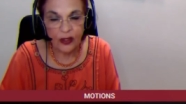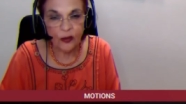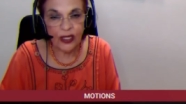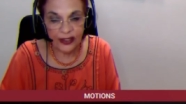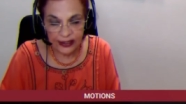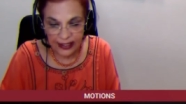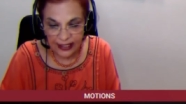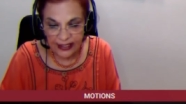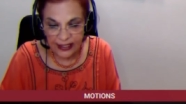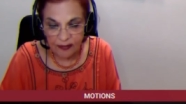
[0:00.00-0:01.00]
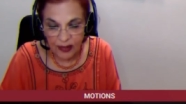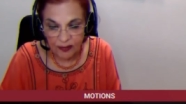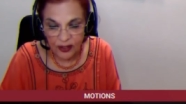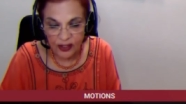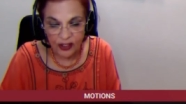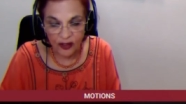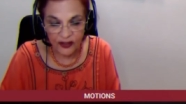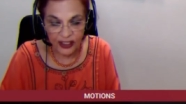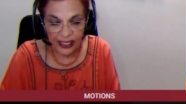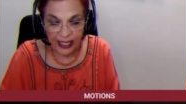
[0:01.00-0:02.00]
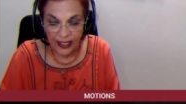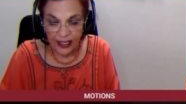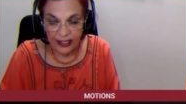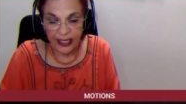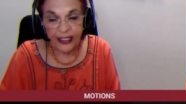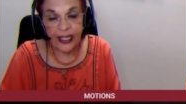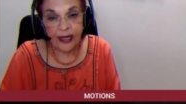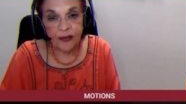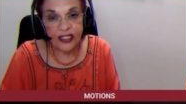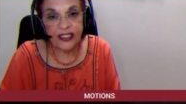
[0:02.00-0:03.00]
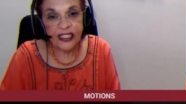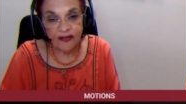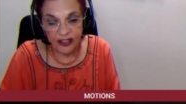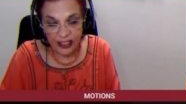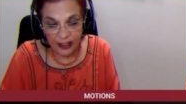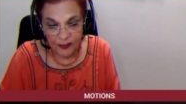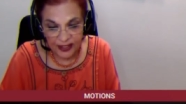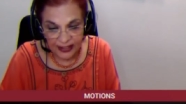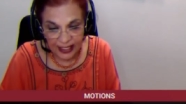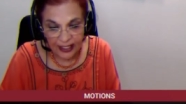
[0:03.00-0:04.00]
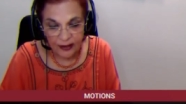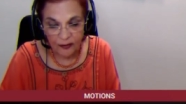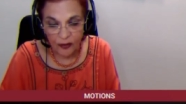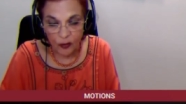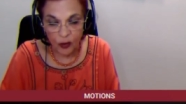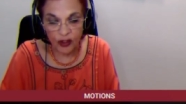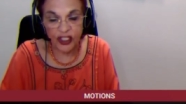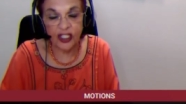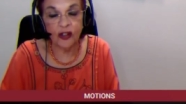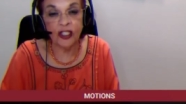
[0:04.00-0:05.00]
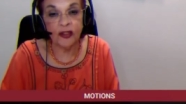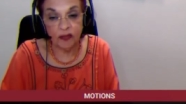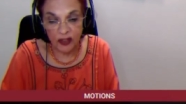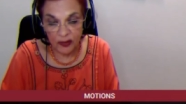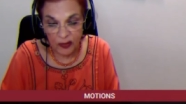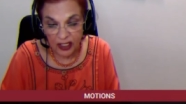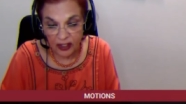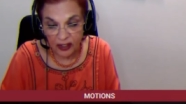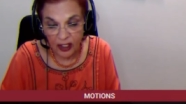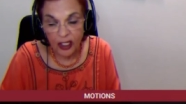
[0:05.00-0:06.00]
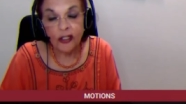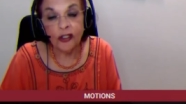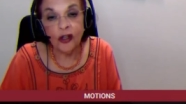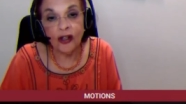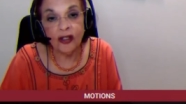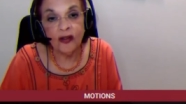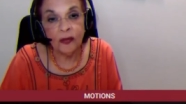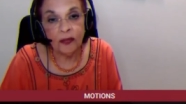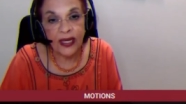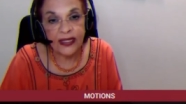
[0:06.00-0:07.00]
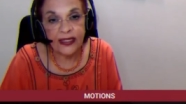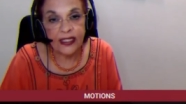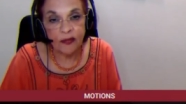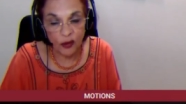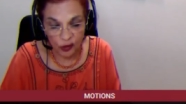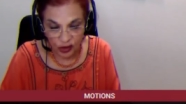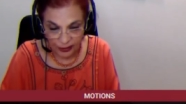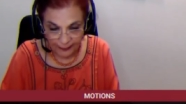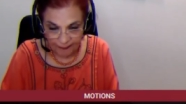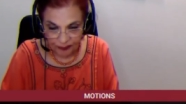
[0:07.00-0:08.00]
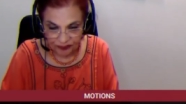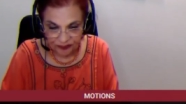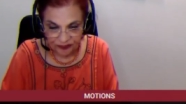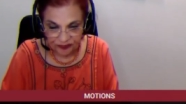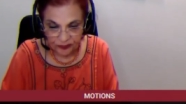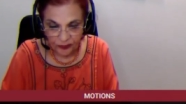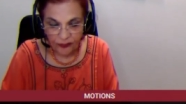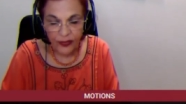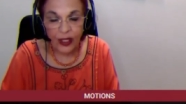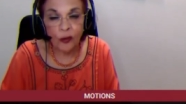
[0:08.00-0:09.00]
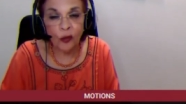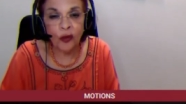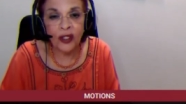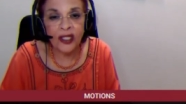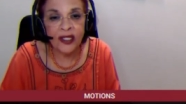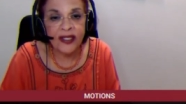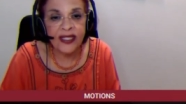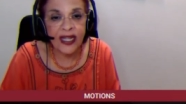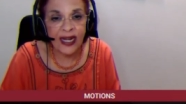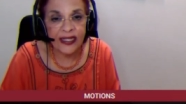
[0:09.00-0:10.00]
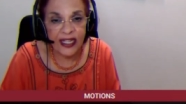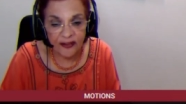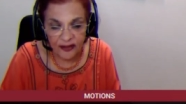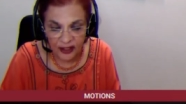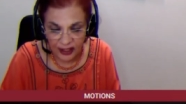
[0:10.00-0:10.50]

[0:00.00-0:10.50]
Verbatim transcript: while Canadian members of the ca cabinet even abstain from voting on a mere non binding motion. Words are never